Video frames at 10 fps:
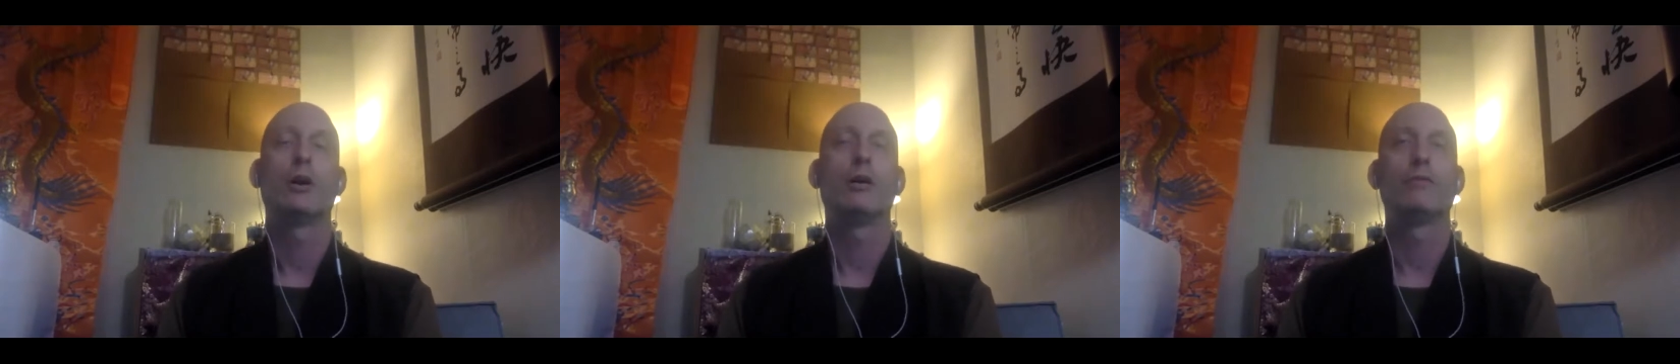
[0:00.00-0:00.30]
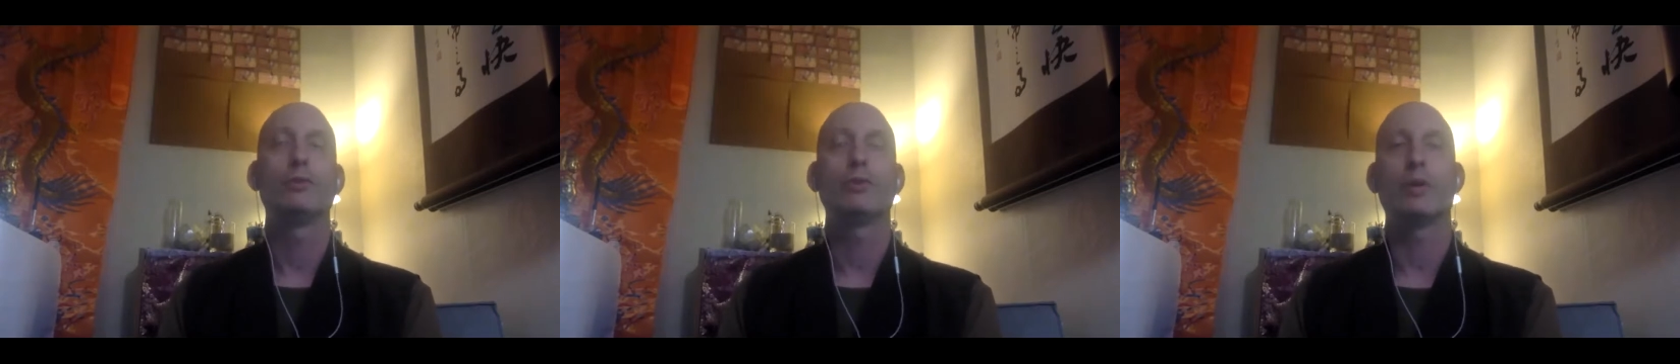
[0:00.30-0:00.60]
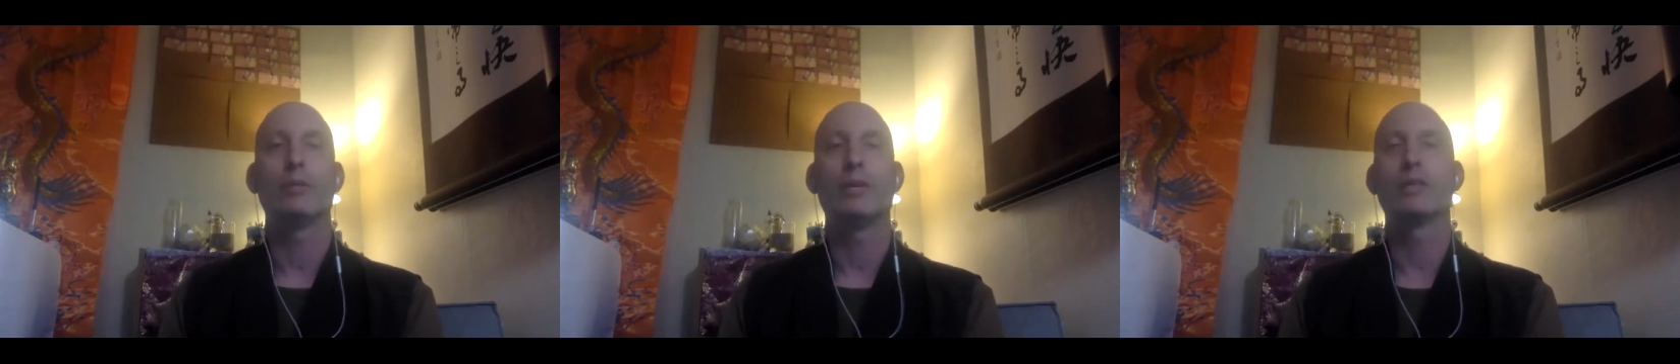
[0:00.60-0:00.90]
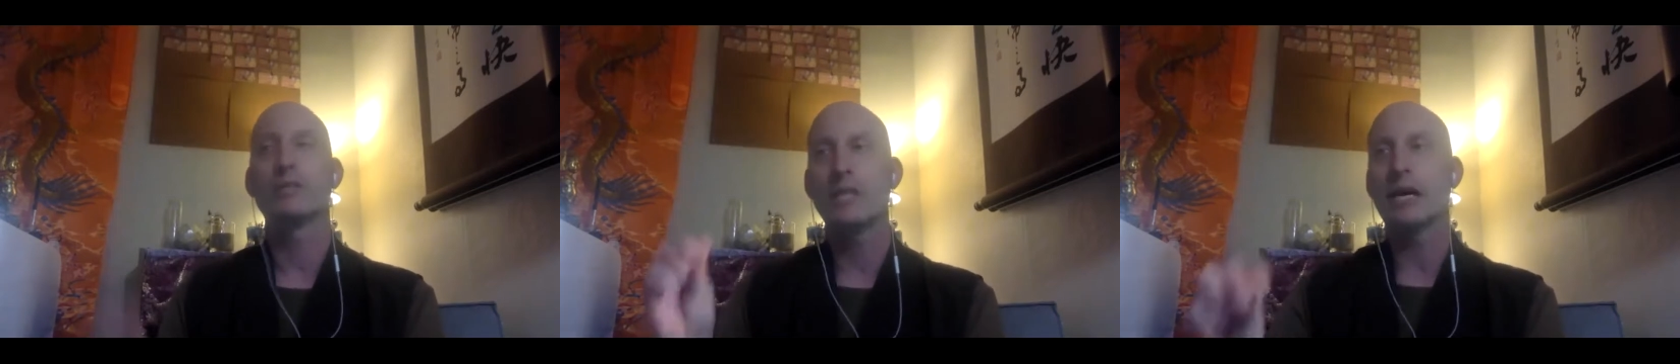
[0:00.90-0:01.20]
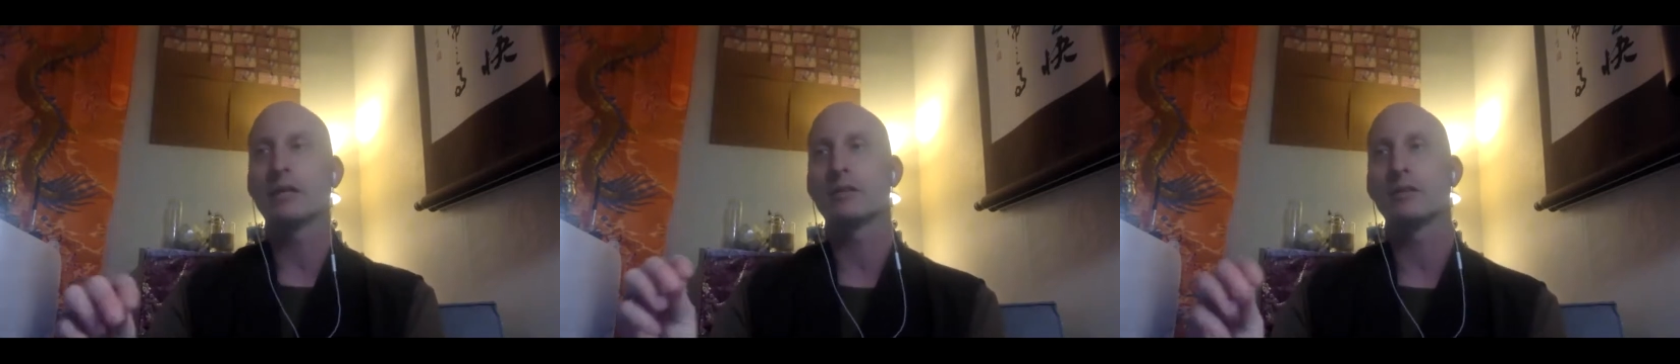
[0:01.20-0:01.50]
of dukkha, because
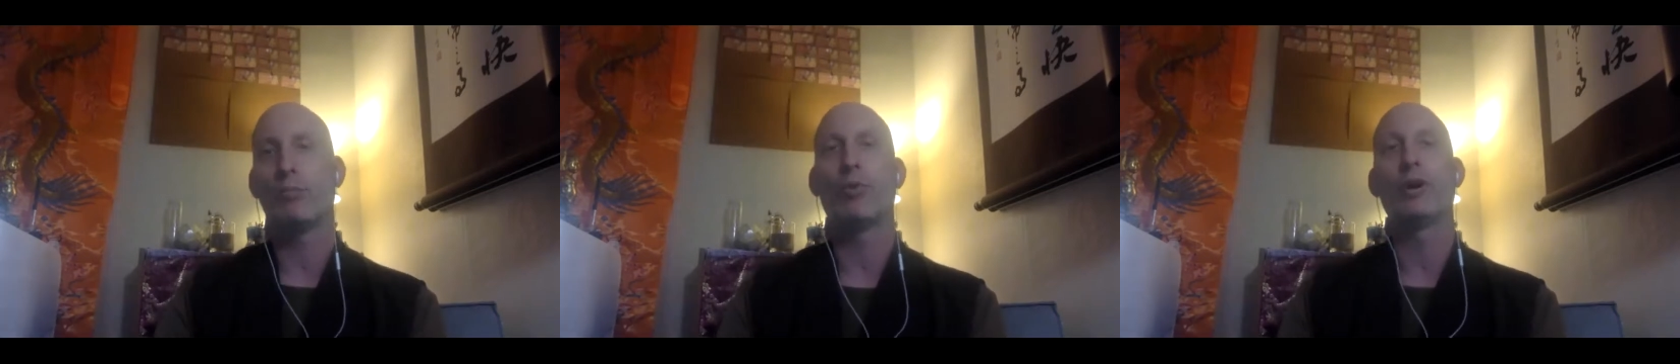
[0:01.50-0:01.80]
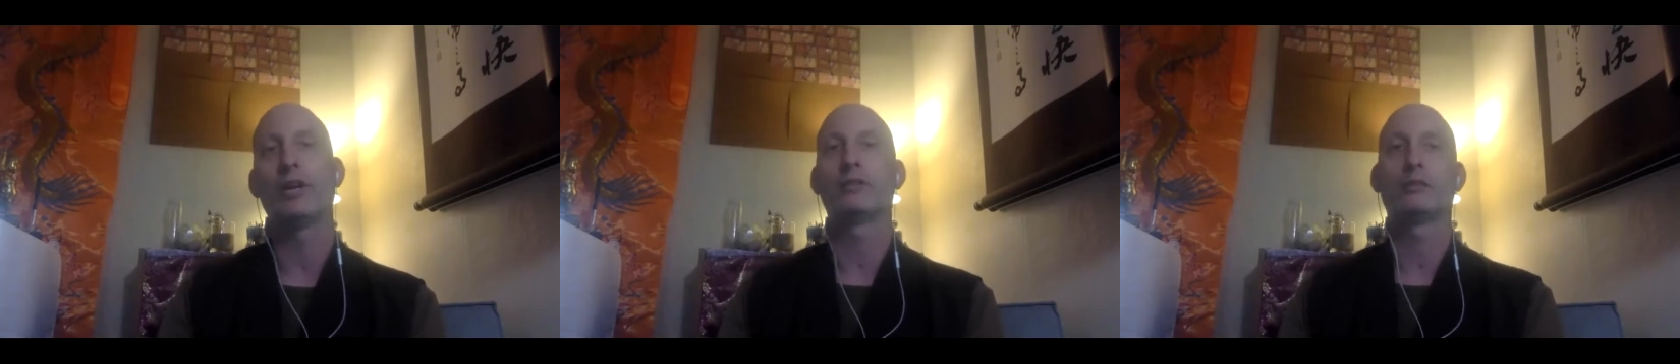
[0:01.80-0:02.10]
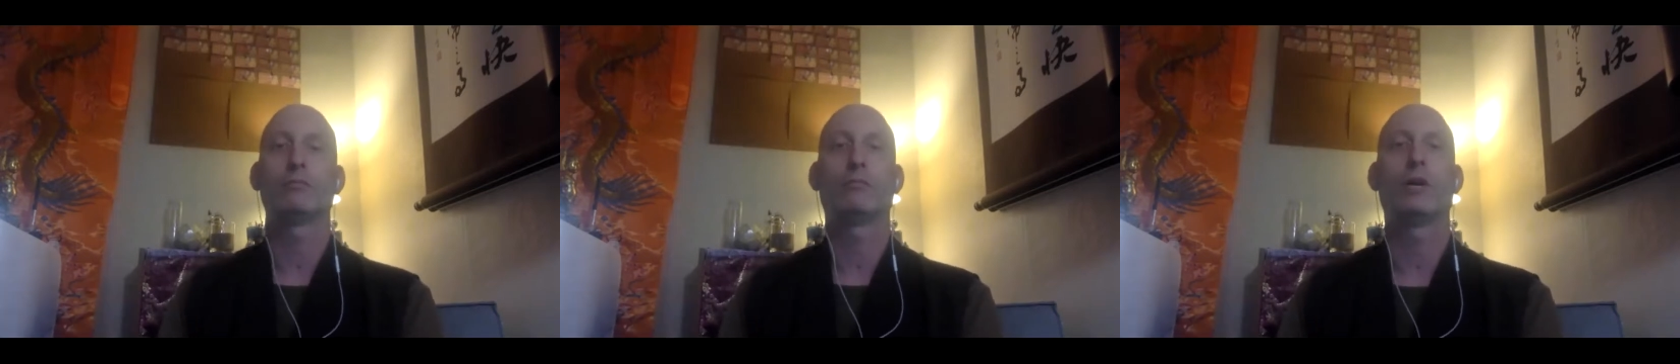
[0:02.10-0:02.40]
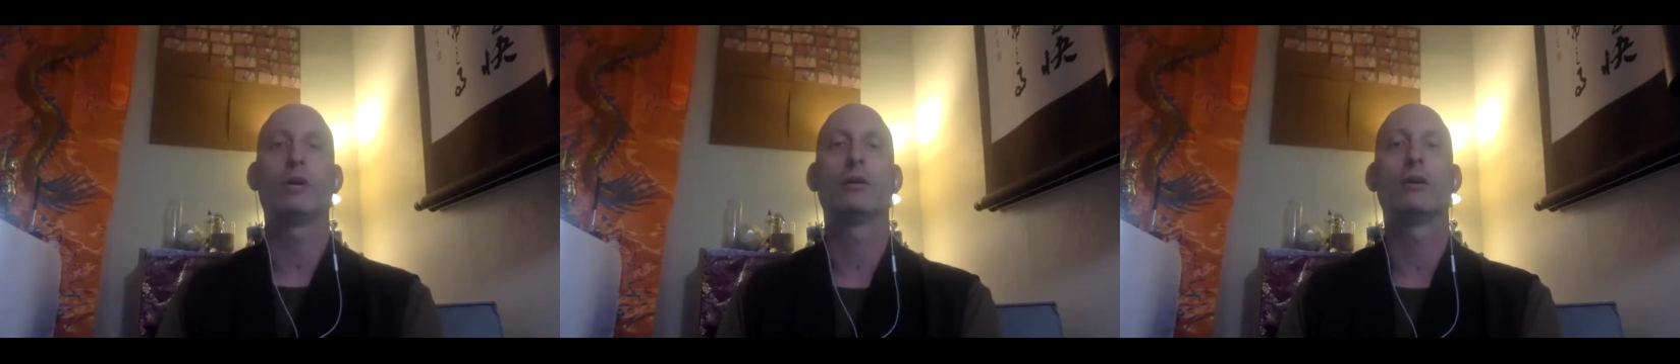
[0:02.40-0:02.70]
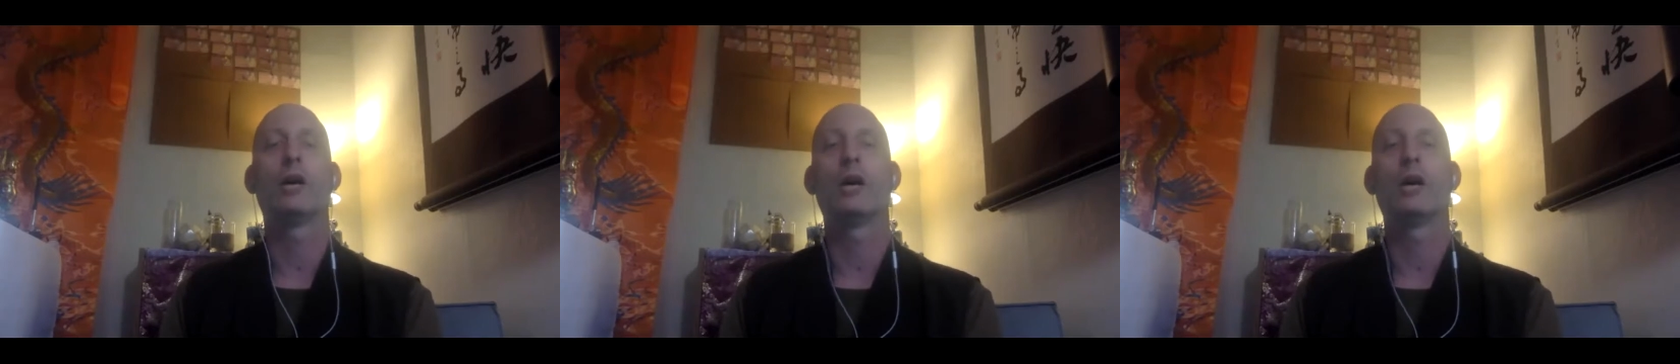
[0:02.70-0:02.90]
that's the point where,